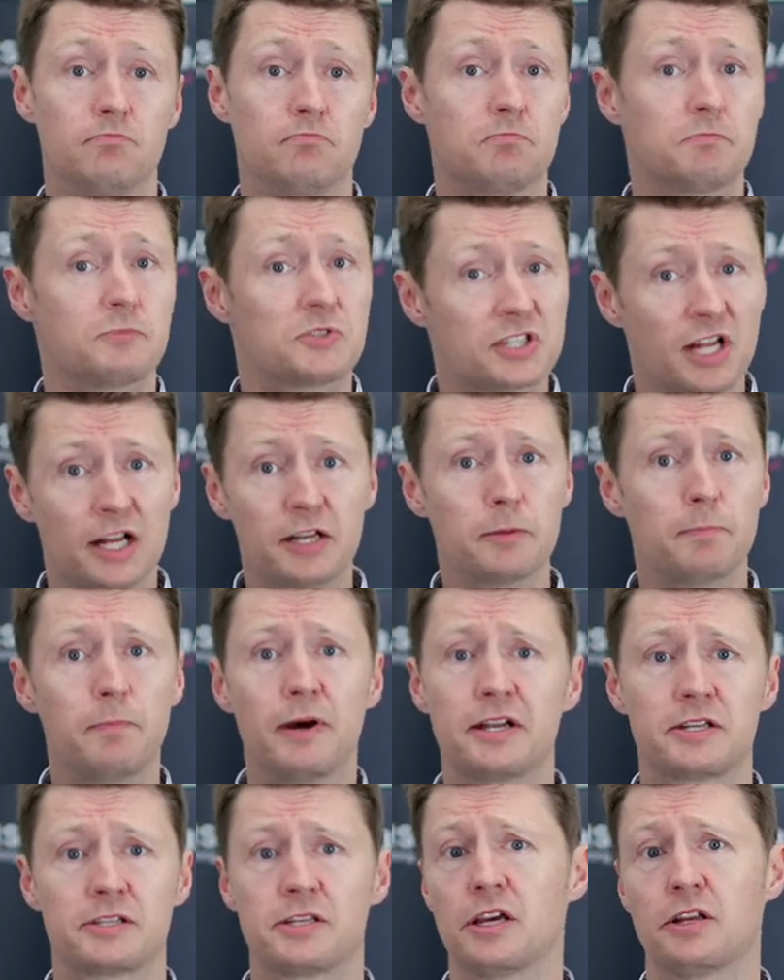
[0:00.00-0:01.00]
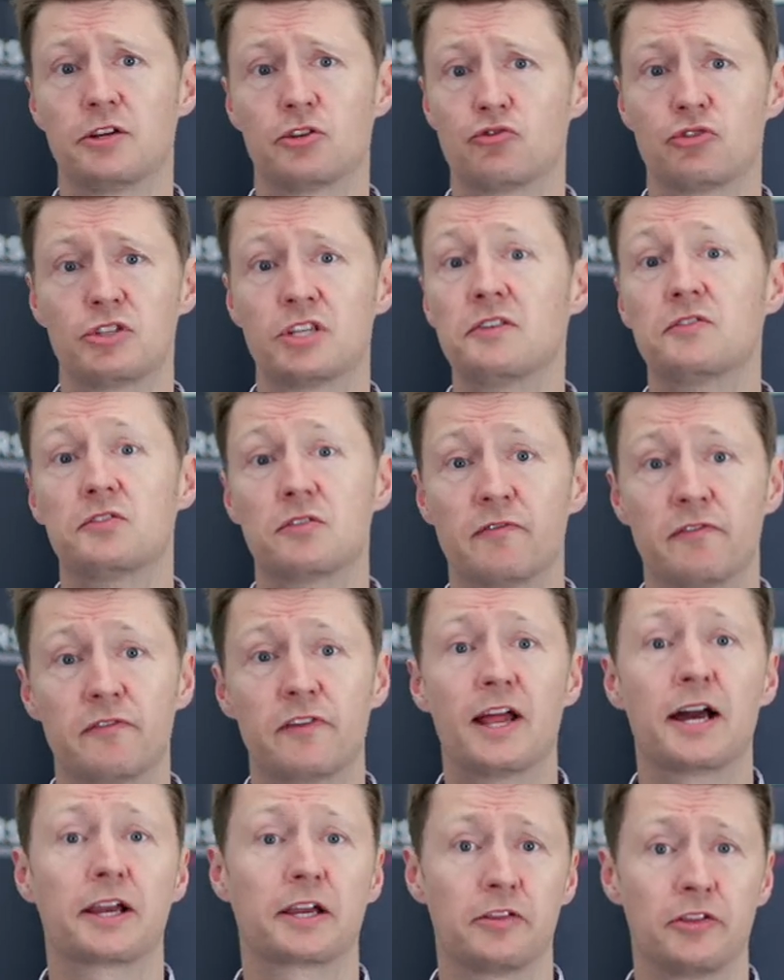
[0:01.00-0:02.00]
Standard palisade has received some
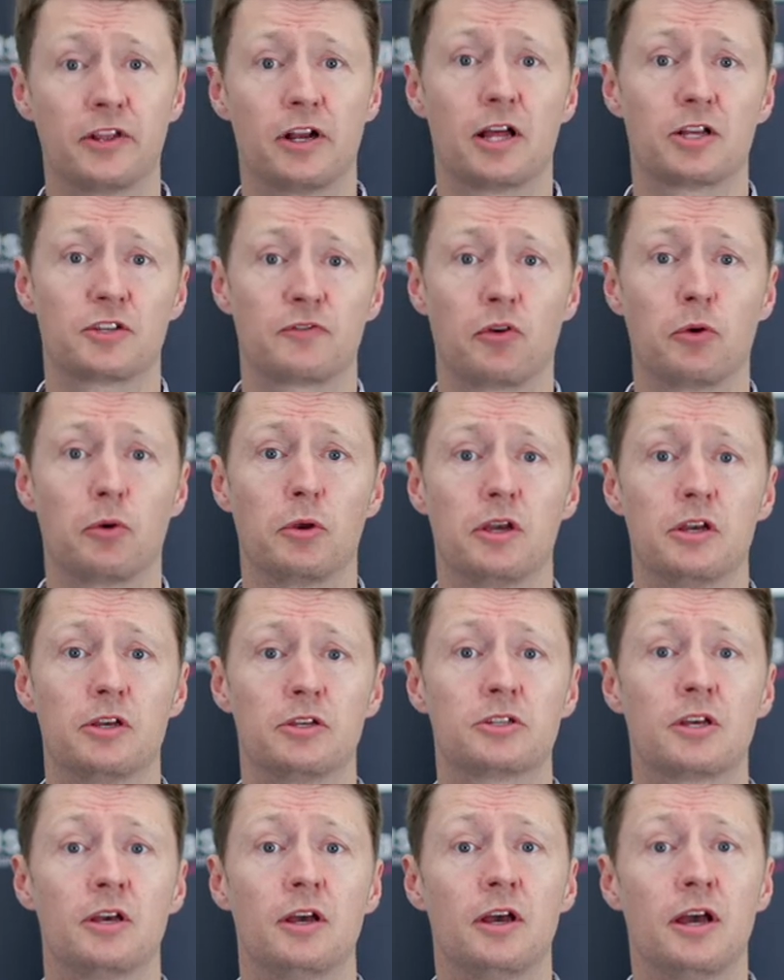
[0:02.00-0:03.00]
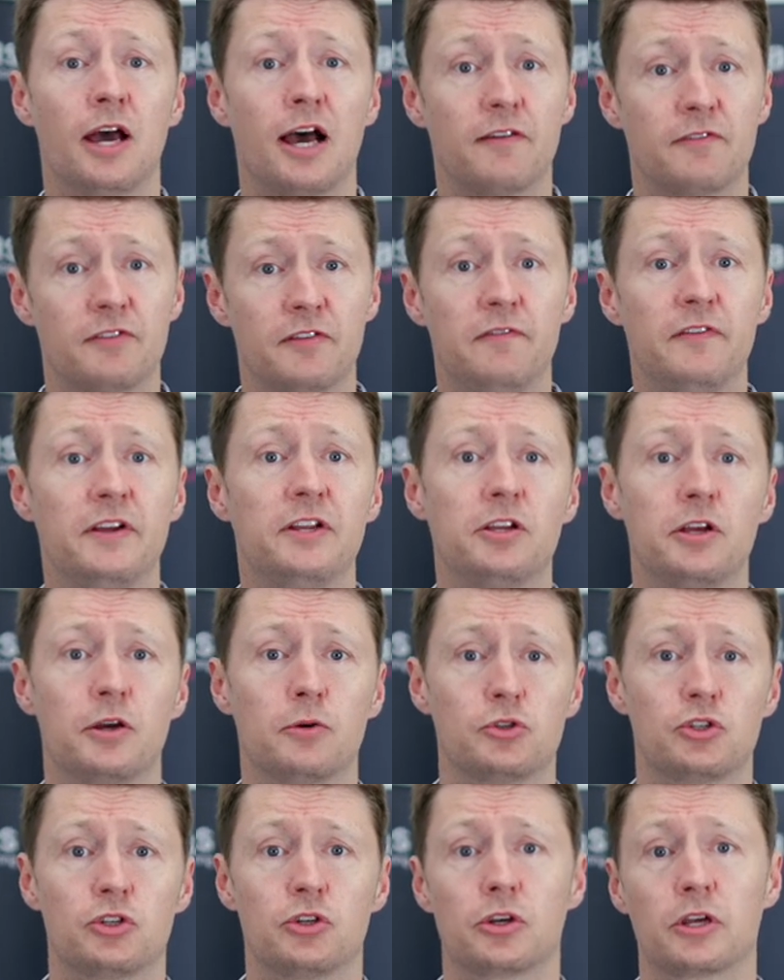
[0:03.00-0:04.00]
flack in the last few years after
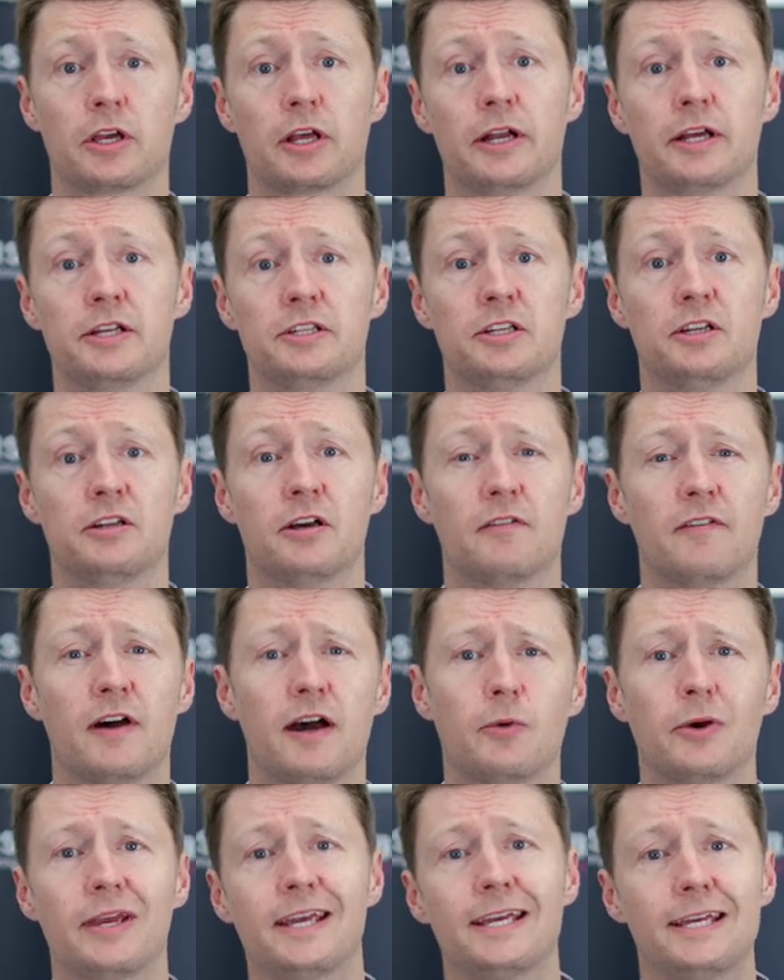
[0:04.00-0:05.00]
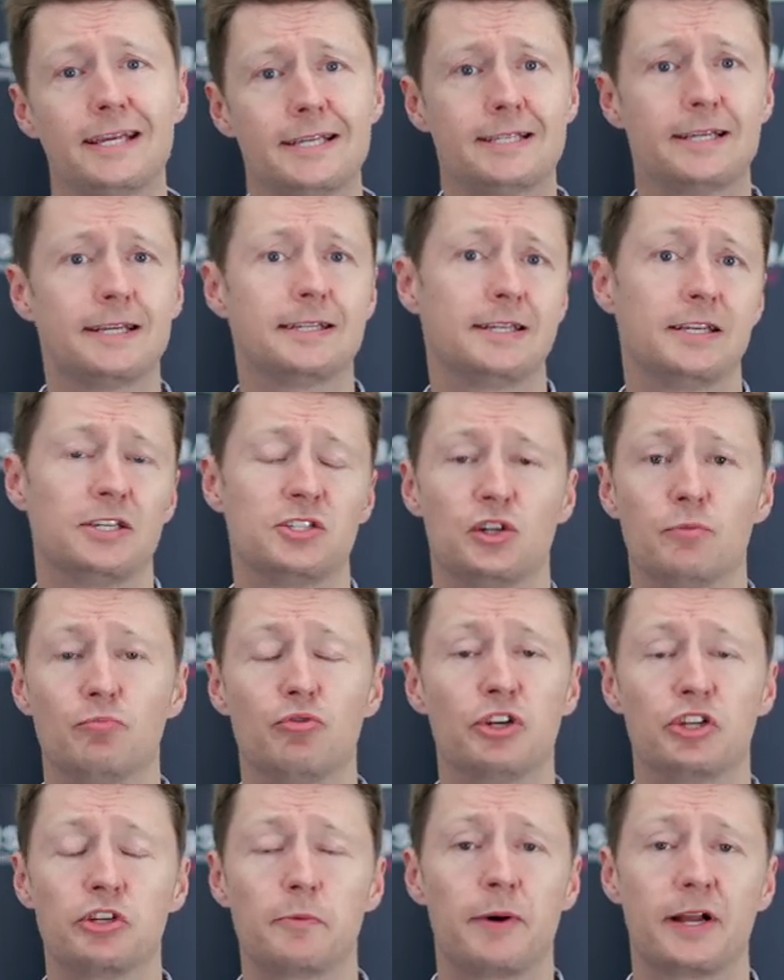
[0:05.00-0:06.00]
videos circulated of how easy it is to
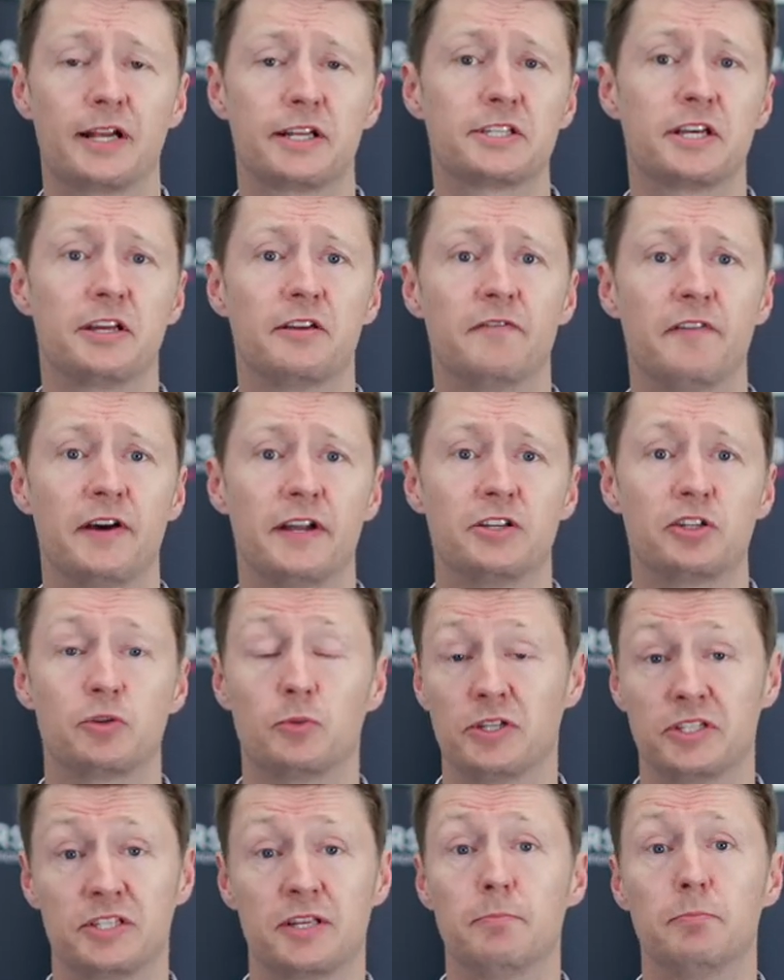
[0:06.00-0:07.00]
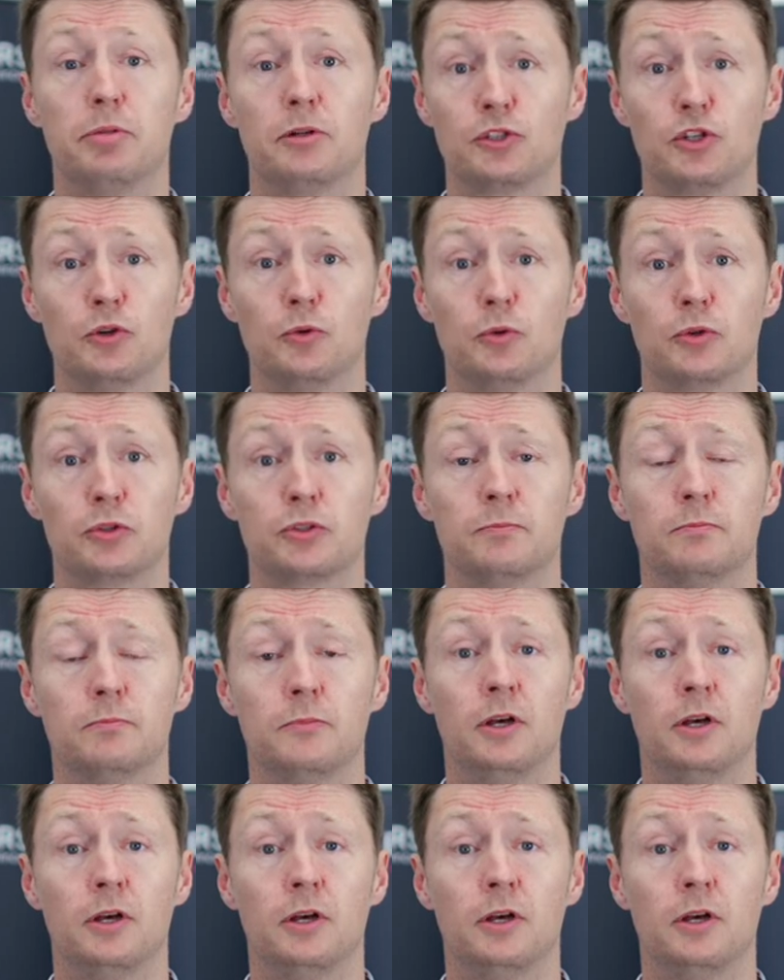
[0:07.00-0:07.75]
breach a palisade fence with simple tools.